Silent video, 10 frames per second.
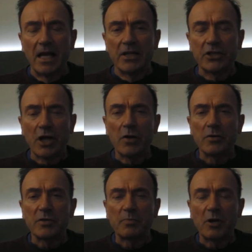
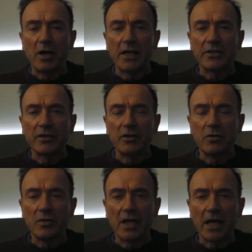shows prior to
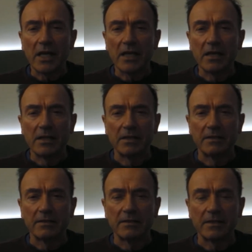the UK
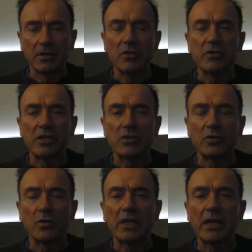acoustic
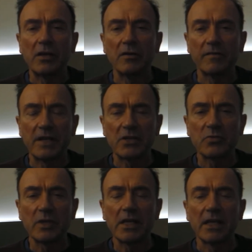tour kicking off next
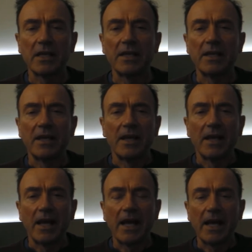week,
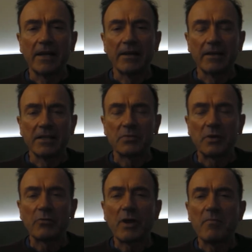and it's
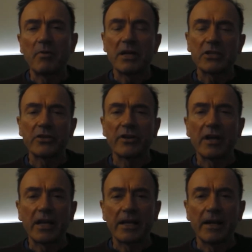with great pleasure that
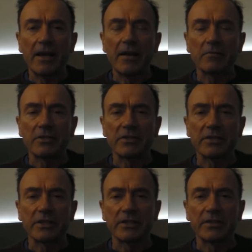I can announce
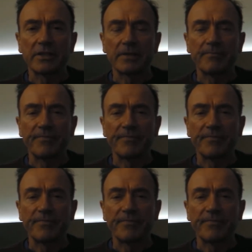that